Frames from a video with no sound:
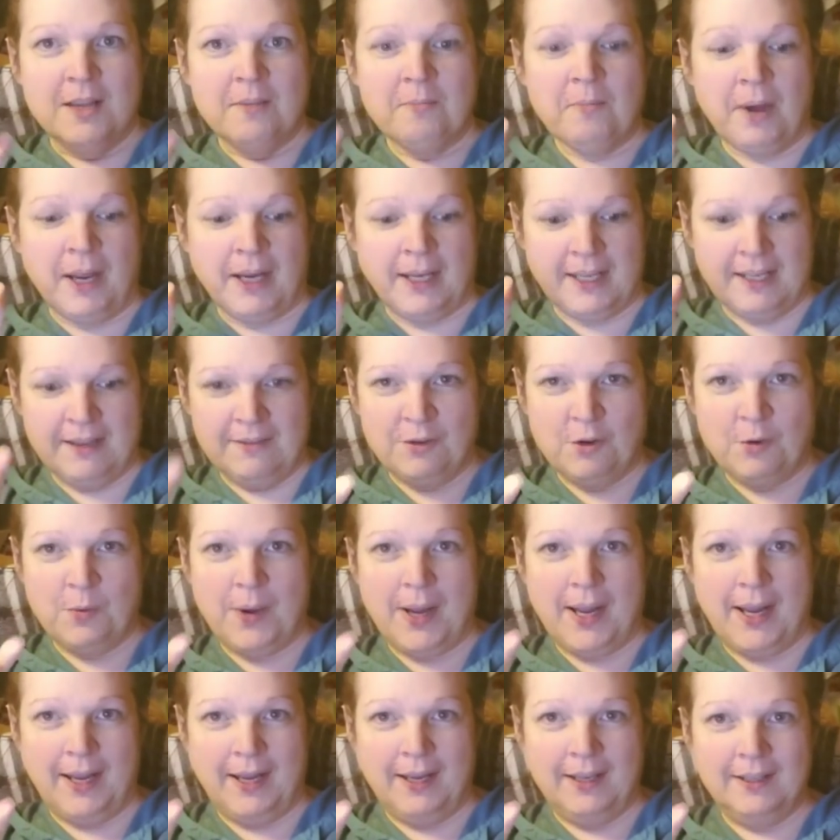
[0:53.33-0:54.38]
my
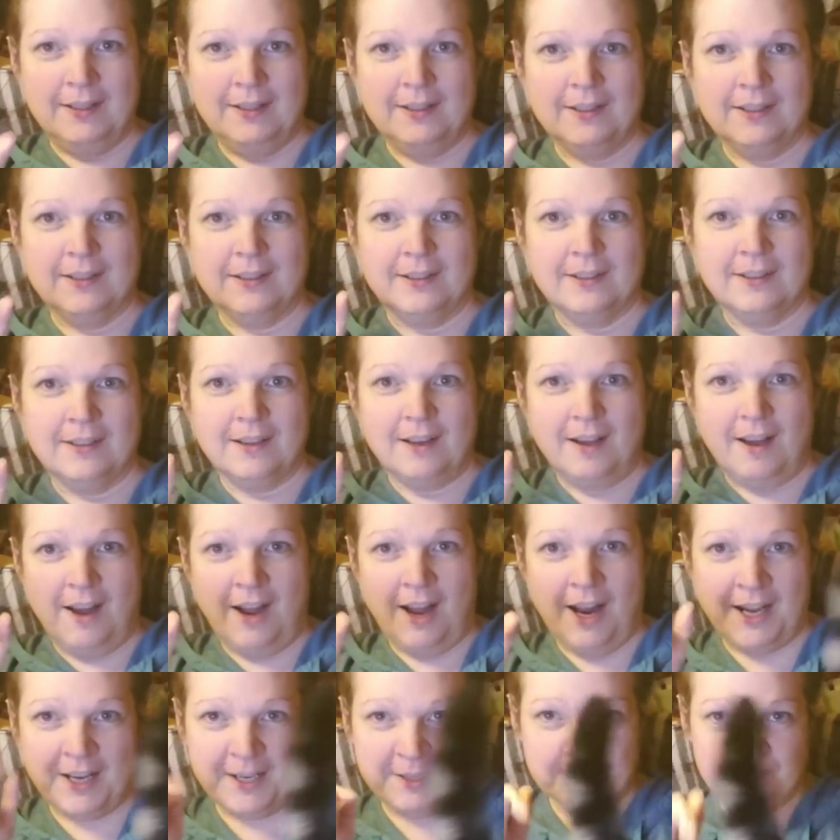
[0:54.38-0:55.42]
giveaway
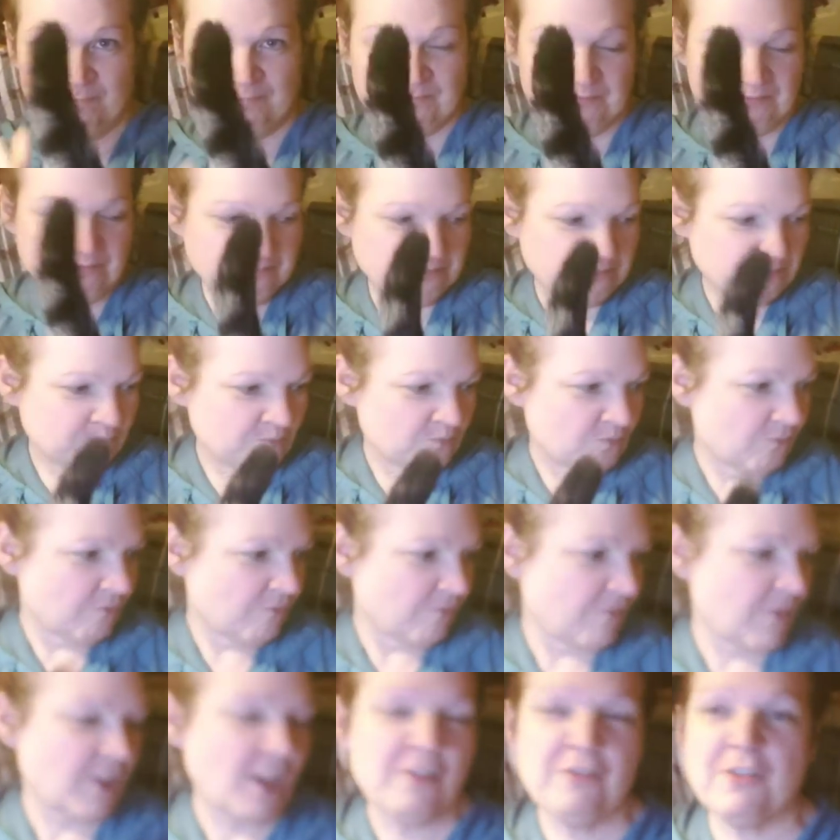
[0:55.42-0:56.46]
item
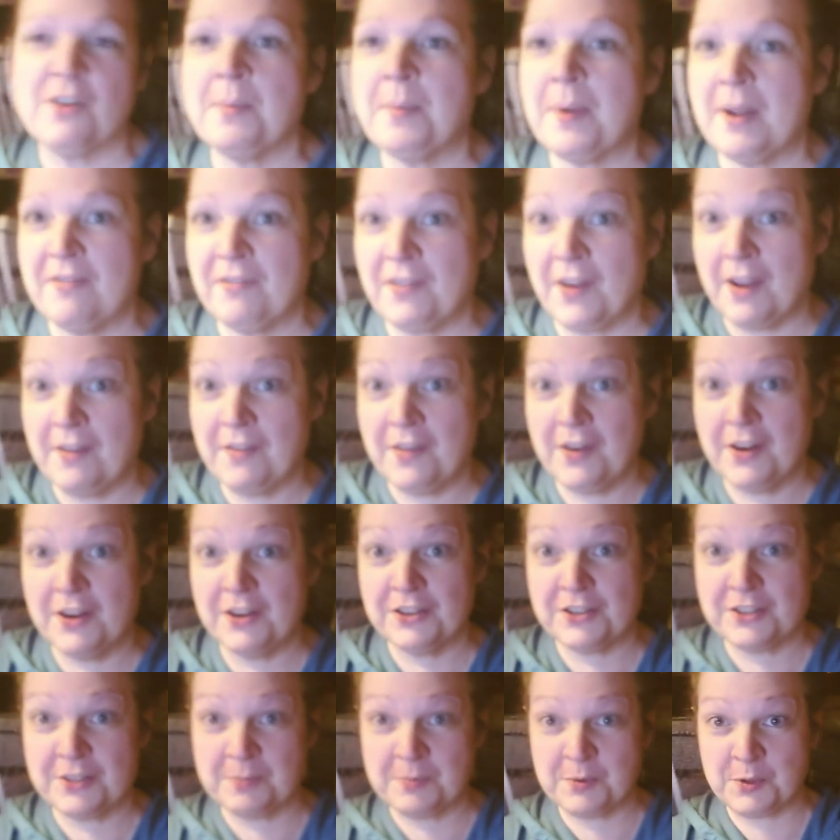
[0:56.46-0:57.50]
for my
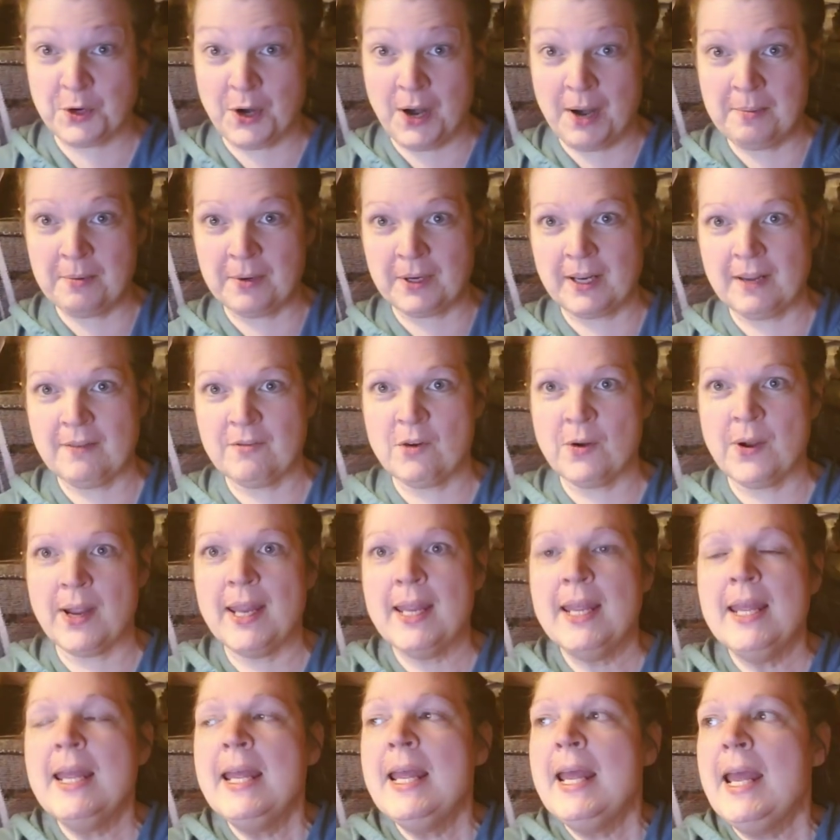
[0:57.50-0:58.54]
500 subscriber giveaway.
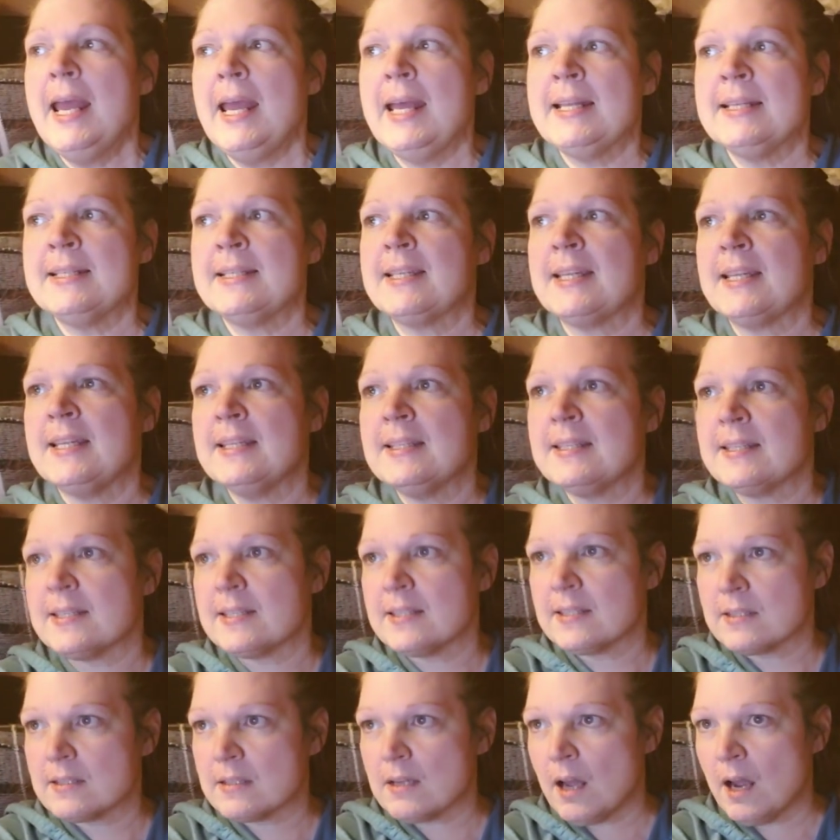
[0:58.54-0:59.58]
And
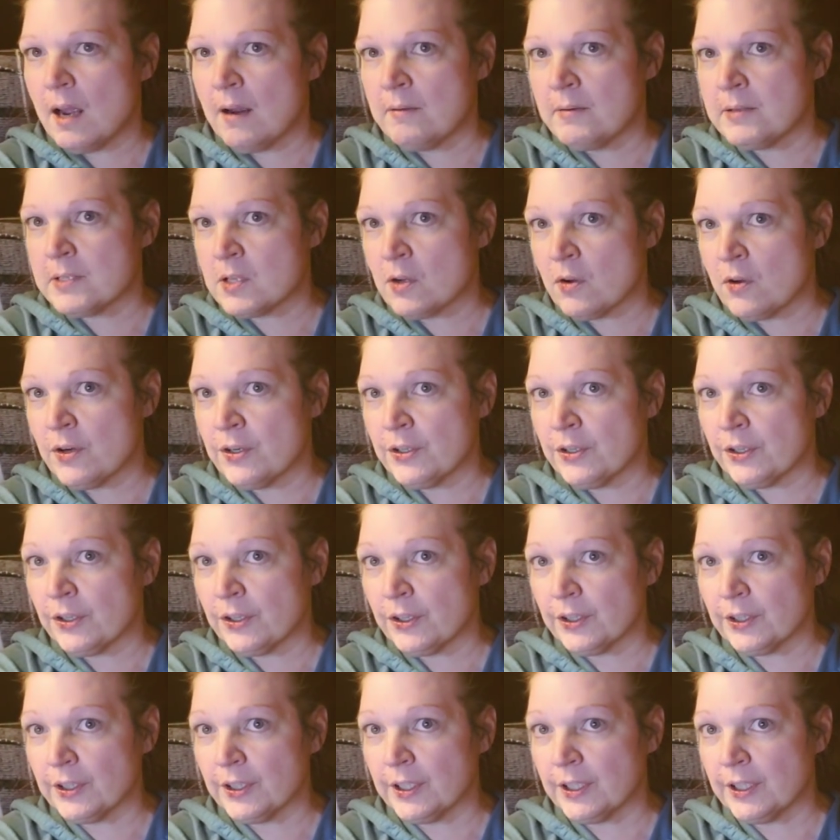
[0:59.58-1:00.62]
since I was on
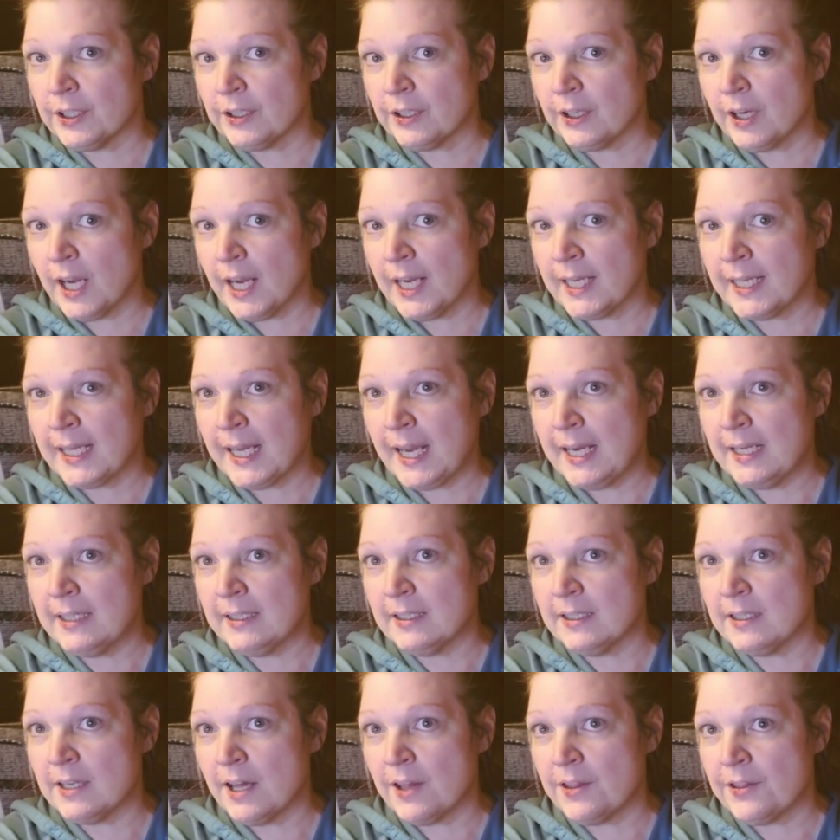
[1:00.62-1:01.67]
earlier, I gained
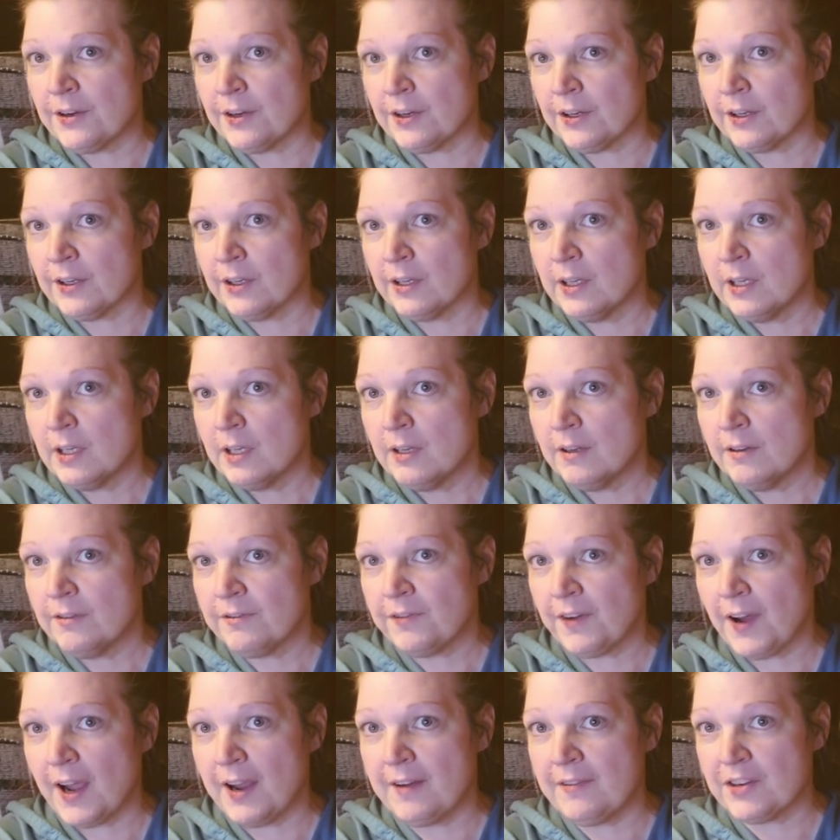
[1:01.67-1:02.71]
another
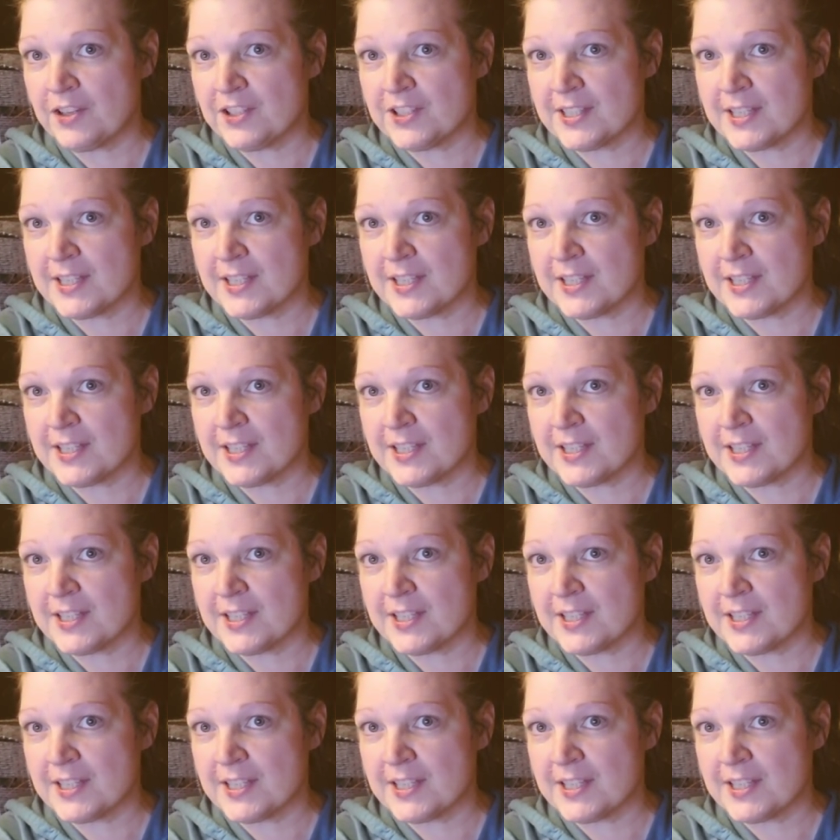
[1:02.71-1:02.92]
five or